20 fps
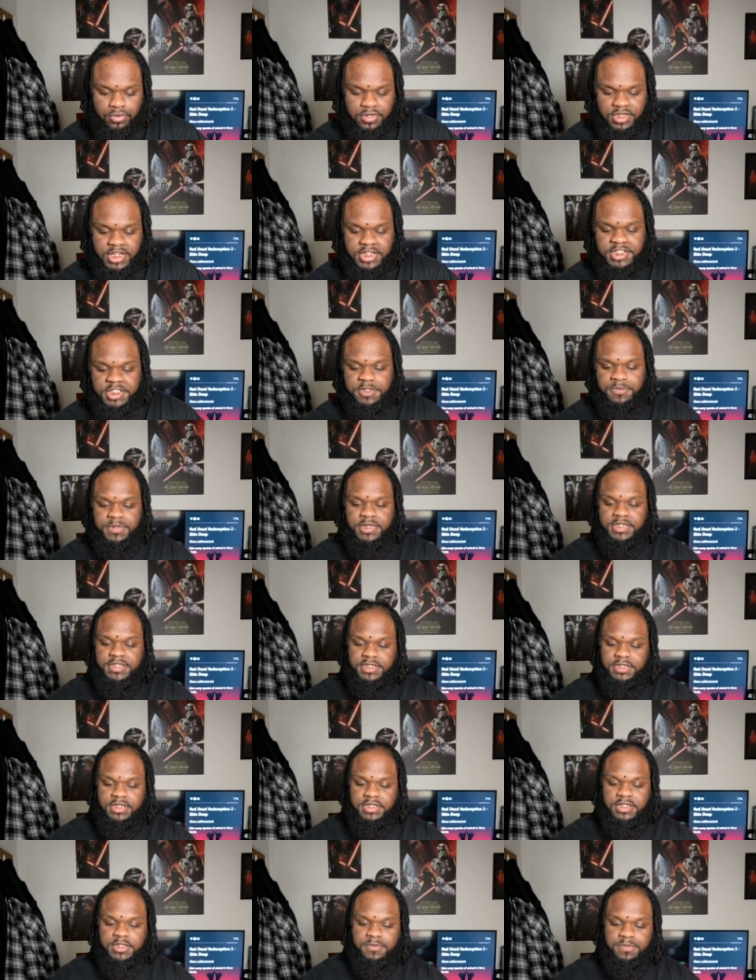Not just because
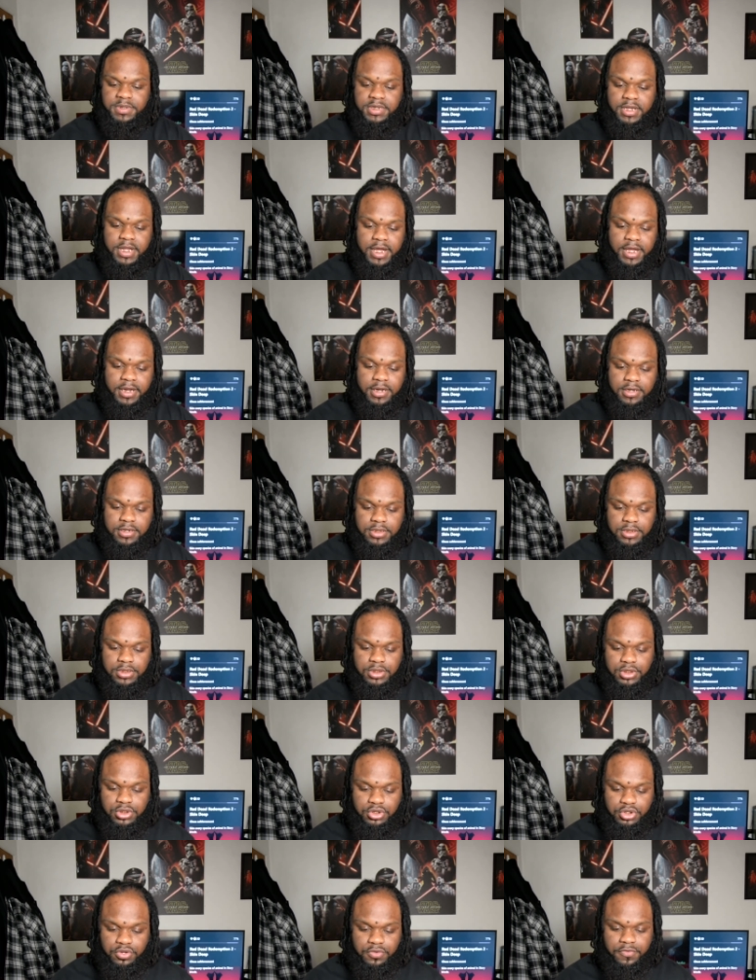of looks, but like
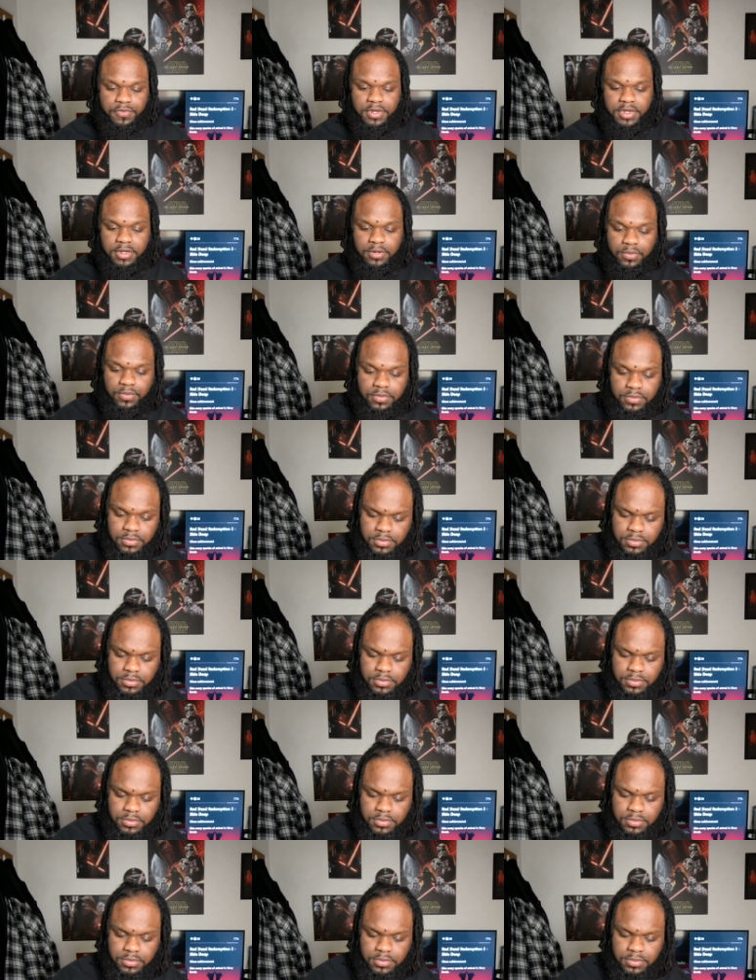you feel me?